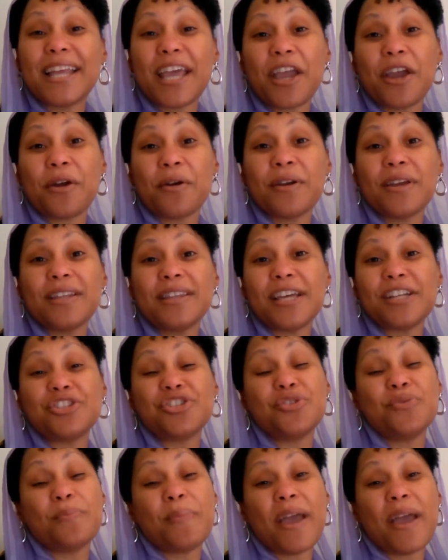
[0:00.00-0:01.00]
area that
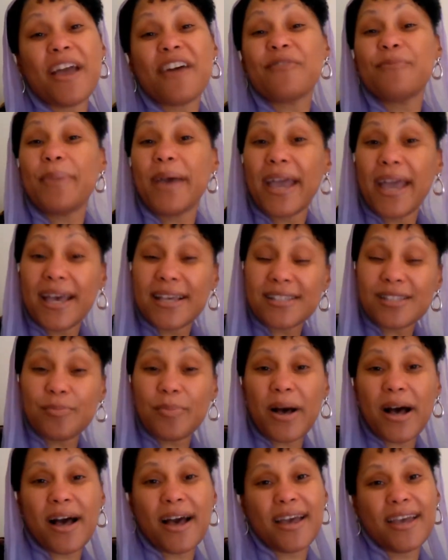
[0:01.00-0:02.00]
you may have passed
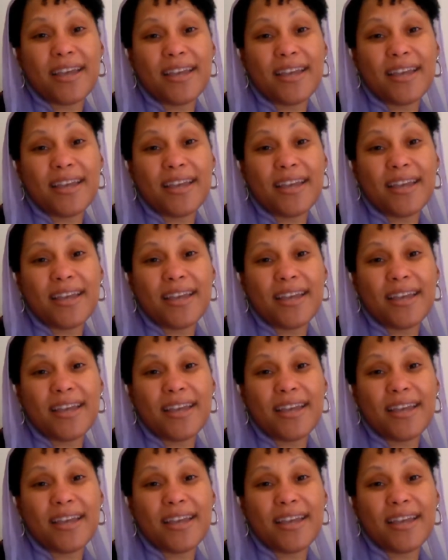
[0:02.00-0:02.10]
by,